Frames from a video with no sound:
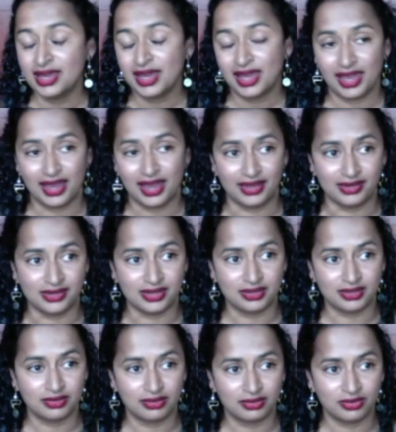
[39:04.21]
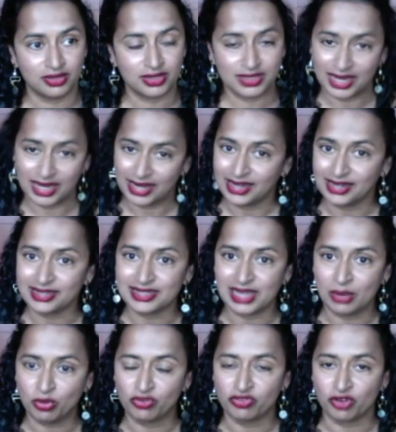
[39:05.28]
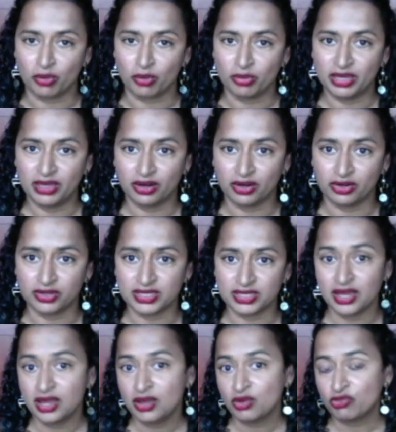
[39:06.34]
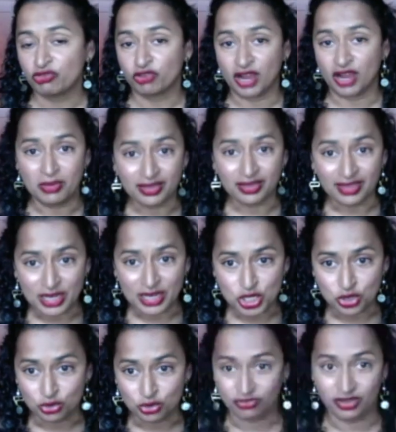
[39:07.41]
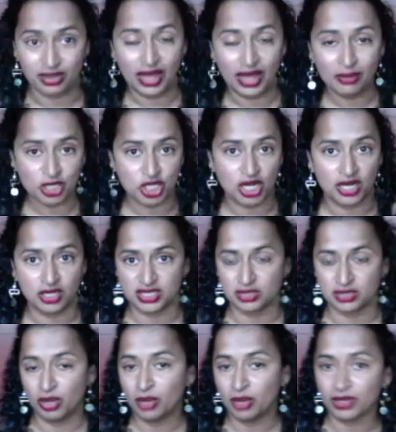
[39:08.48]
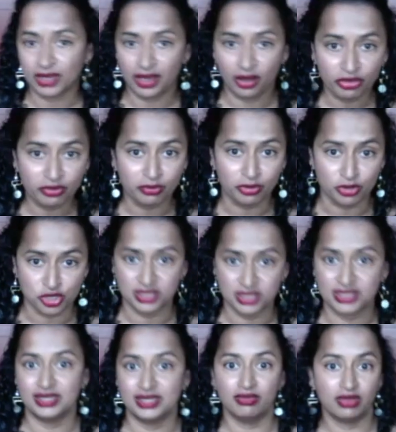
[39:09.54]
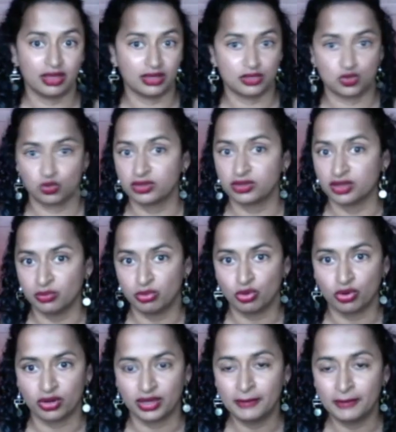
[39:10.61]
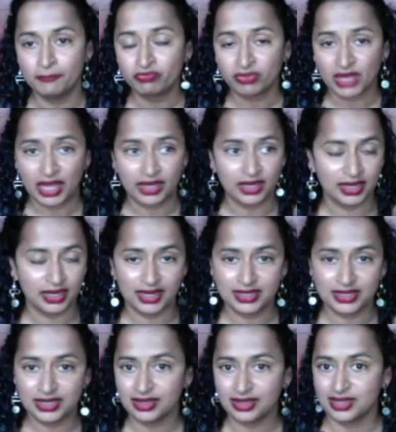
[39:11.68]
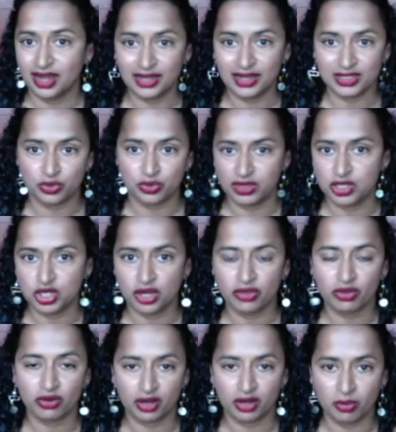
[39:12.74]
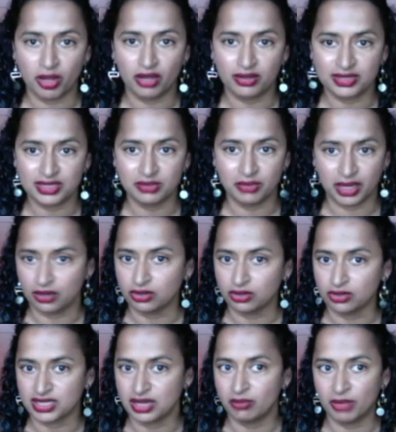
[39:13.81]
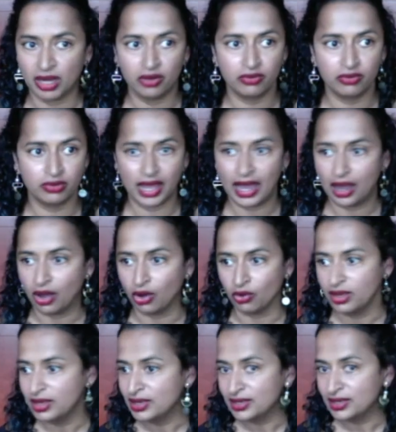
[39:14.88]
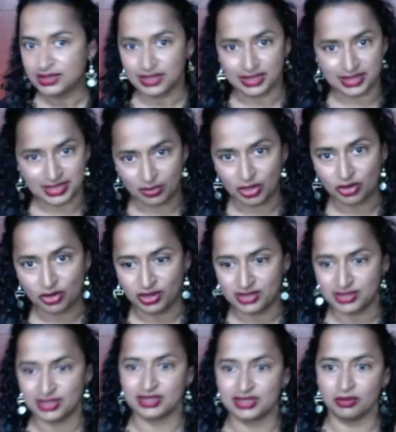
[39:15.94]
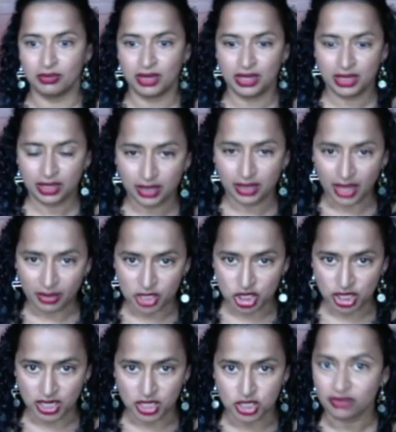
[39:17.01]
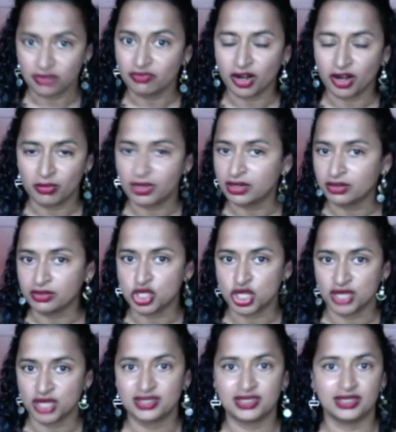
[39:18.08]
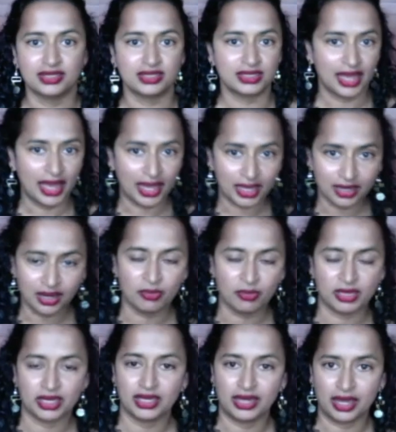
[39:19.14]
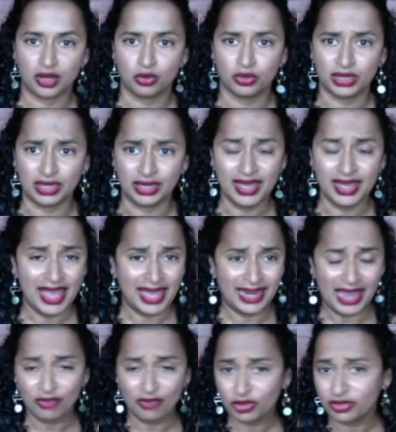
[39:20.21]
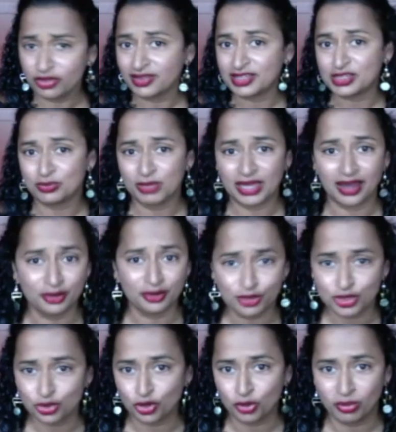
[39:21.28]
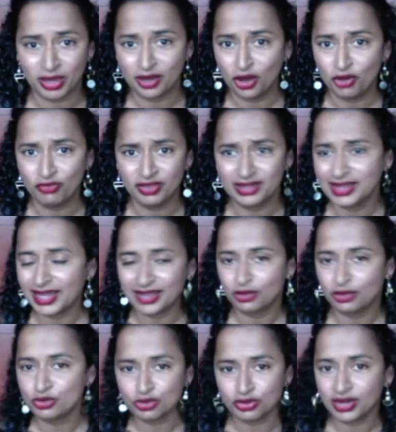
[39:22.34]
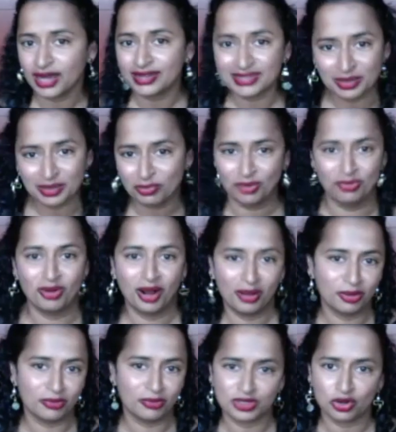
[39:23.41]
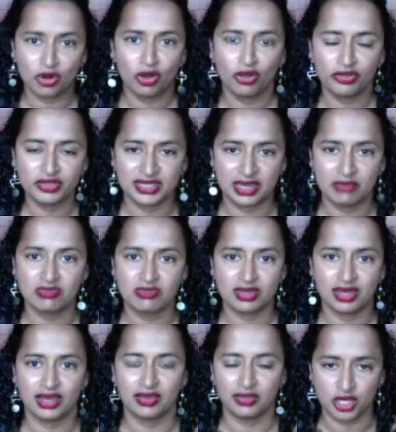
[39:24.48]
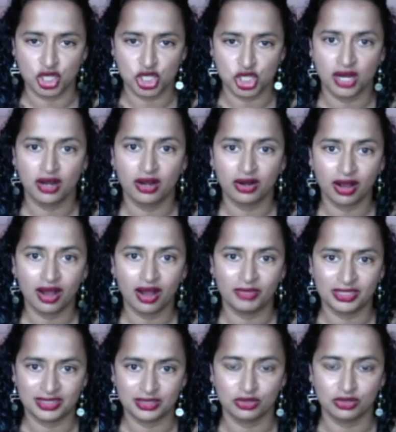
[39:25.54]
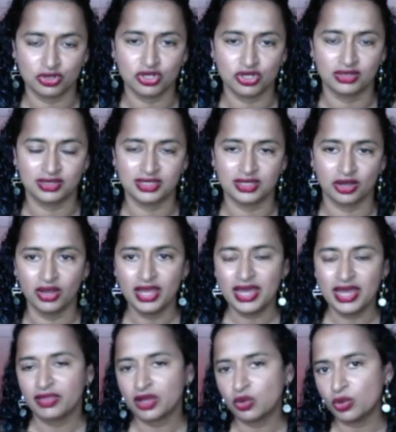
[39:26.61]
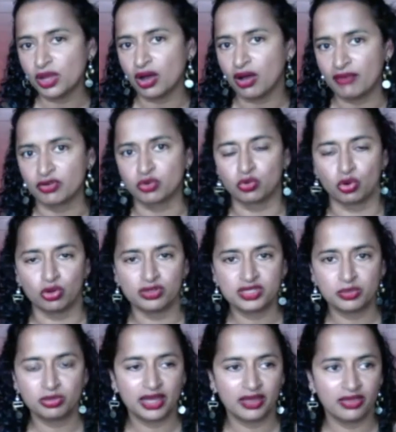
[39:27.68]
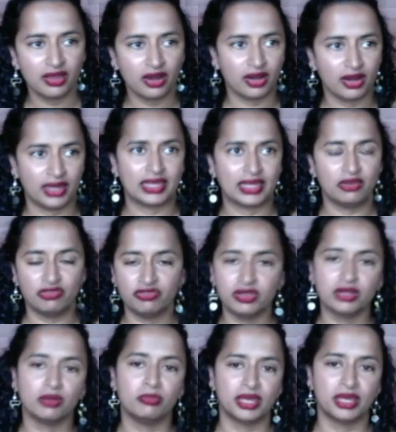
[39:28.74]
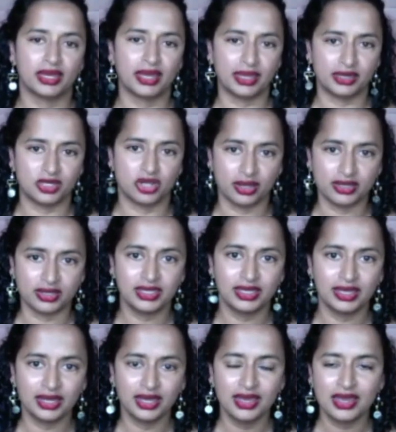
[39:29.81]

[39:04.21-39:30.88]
and setting an example for our peers framing the issue of climate change as a public health emergency, I think is really important, and connecting the dots with each other and our policymakers about how systemic racism climate change and environmental injustice, economic inequity, and everything that's being underscored by COVID, like those are not separate problems. They're all the same thing and they share common solutions. So I think we all have a role to play there and it can feel big and daunting.